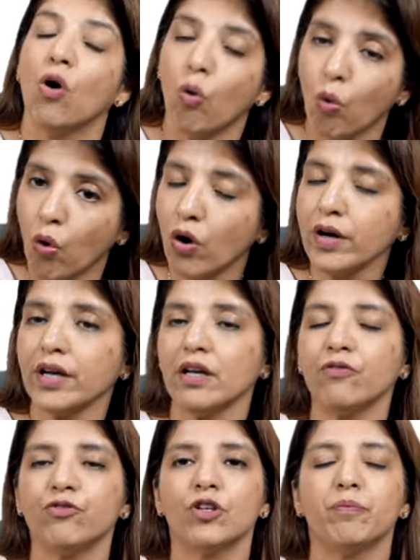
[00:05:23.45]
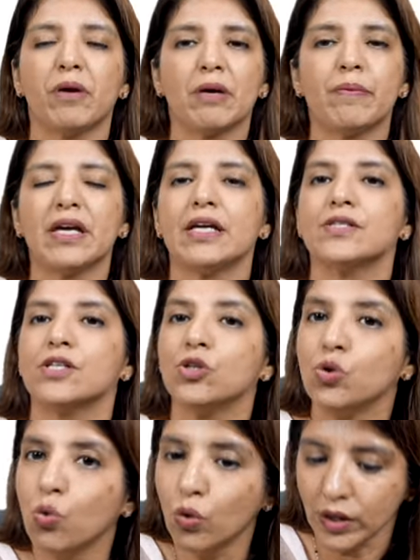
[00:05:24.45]
or if the baby is a
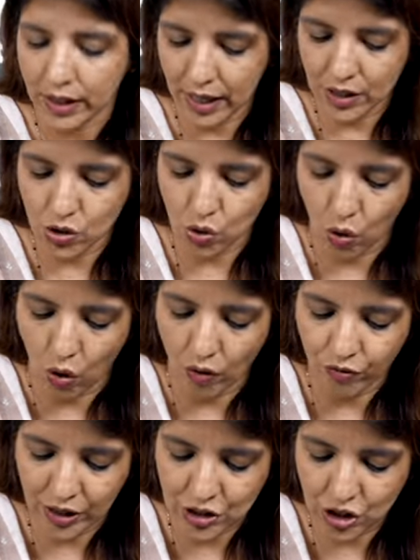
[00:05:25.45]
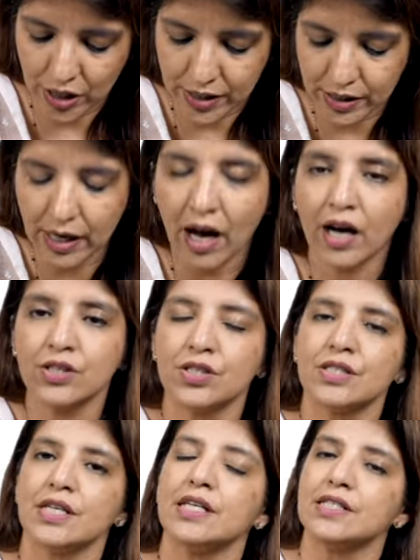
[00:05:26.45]
known case of congenital heart
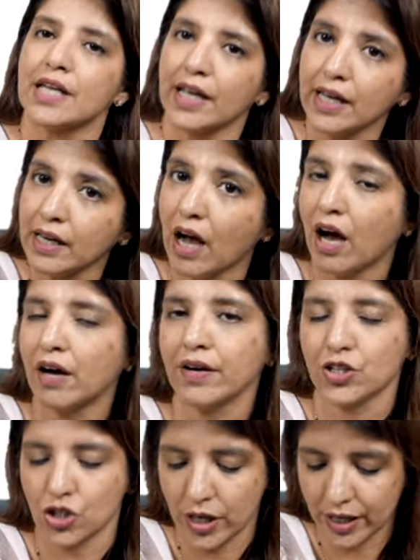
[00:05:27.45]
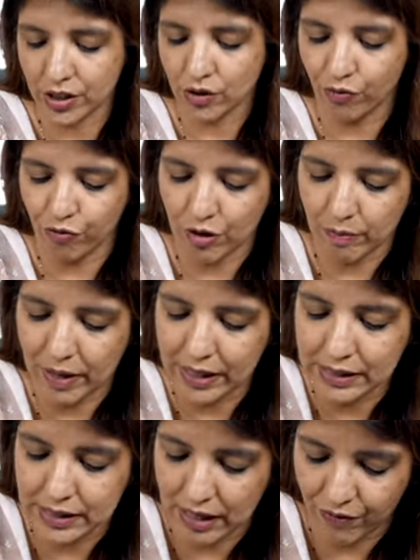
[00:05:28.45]
disease in Rh negative
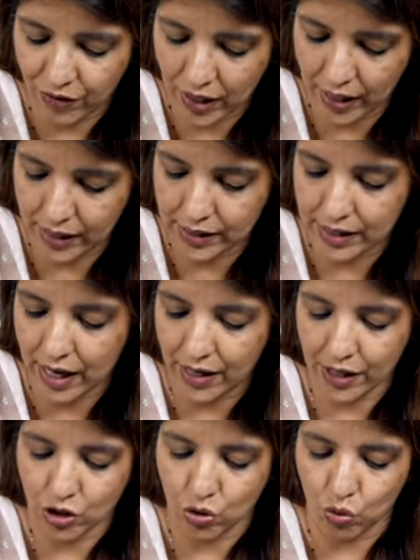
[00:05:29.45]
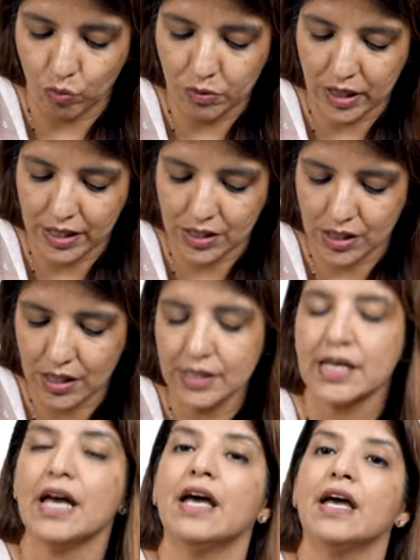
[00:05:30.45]
females if indirect Coombs test
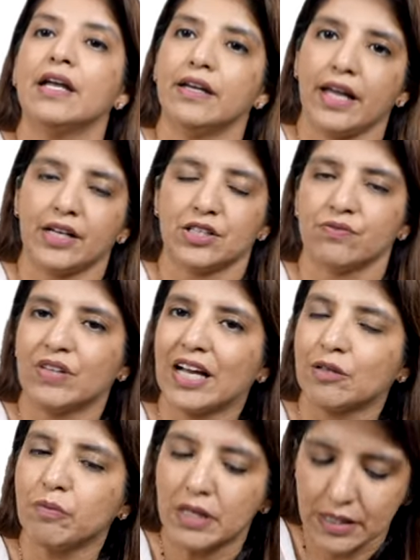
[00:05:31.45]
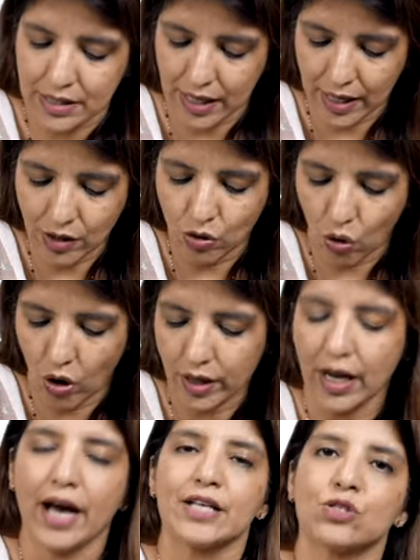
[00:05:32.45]
is negative. That means in non
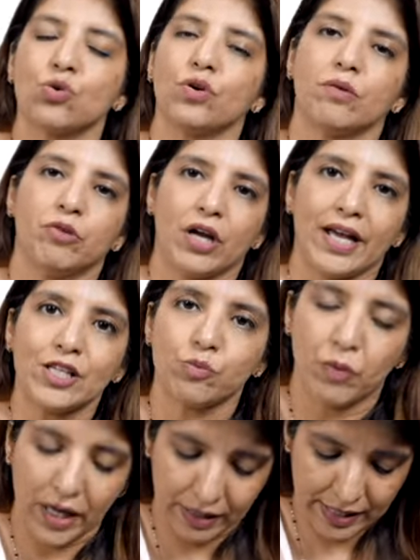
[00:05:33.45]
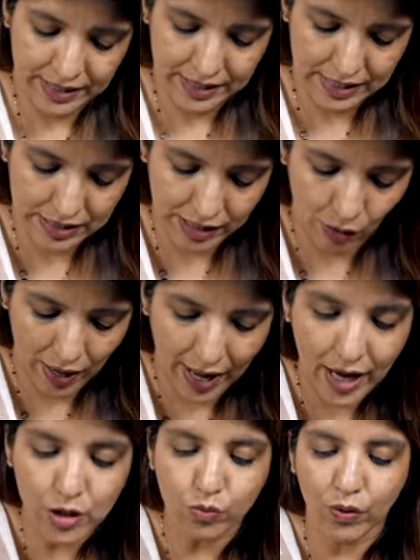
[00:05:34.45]
isoimmunized pregnancies. Now,
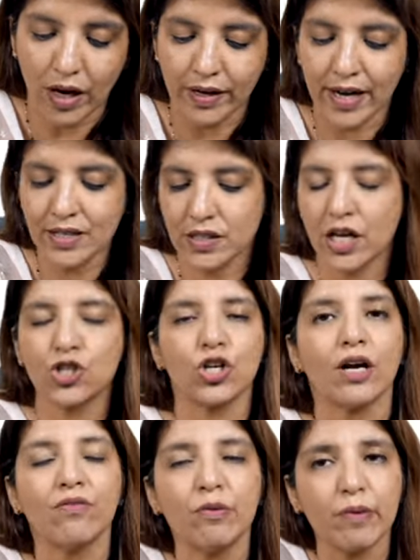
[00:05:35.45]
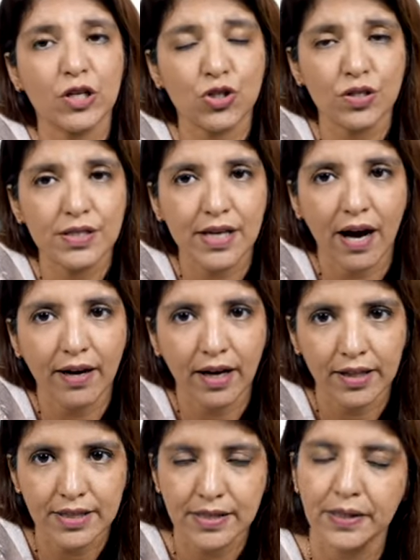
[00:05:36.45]
as far as HIV patients are
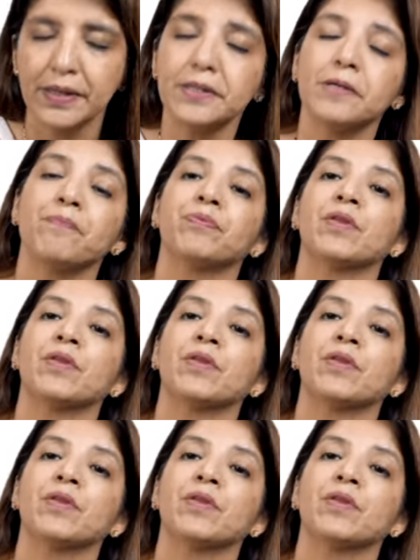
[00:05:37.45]
concerned,